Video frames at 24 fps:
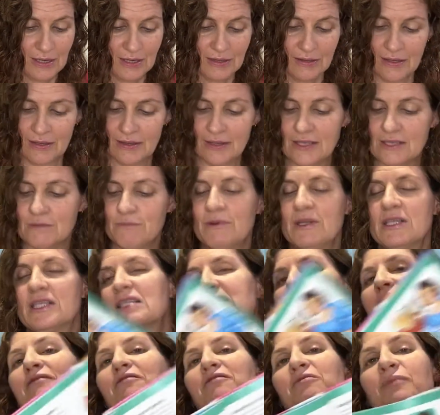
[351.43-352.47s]
And there's bits of
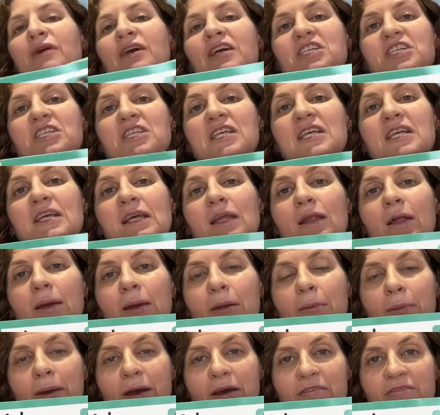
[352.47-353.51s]
information here like
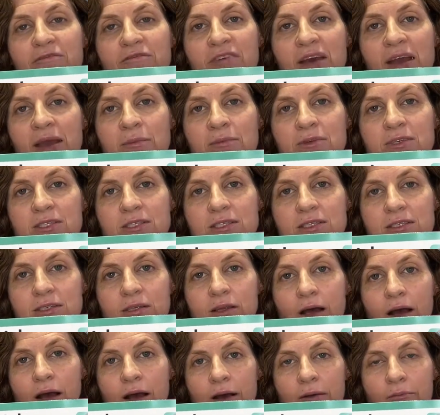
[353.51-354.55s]
about famous
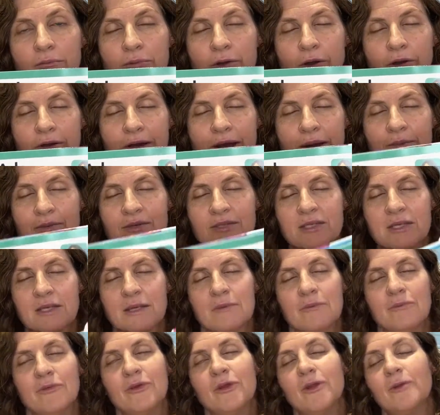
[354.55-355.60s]
programmers and
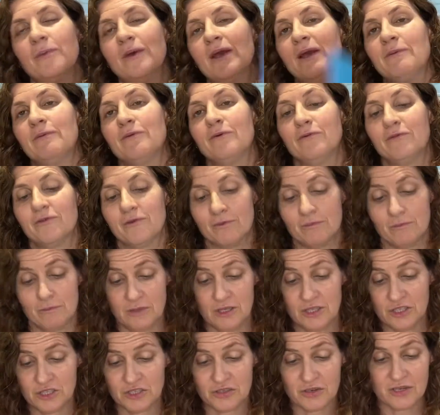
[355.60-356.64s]
computer people from
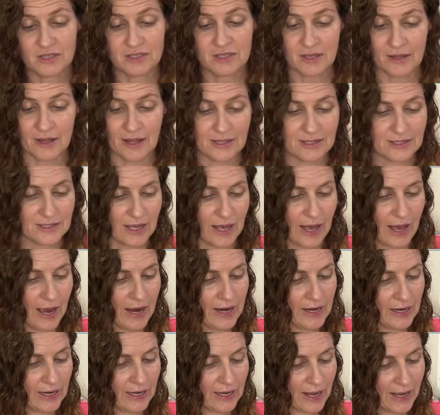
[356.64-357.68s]
history. So that's
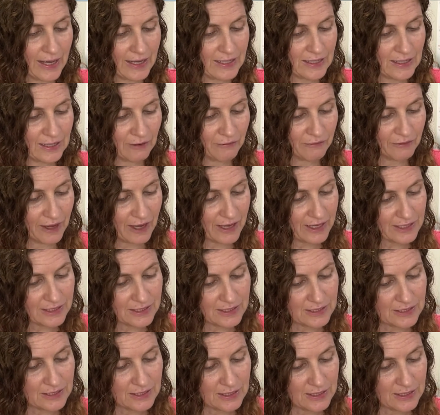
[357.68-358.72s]
Ada
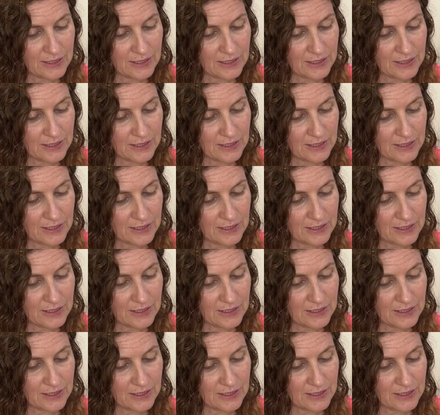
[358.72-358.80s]
Lovelace.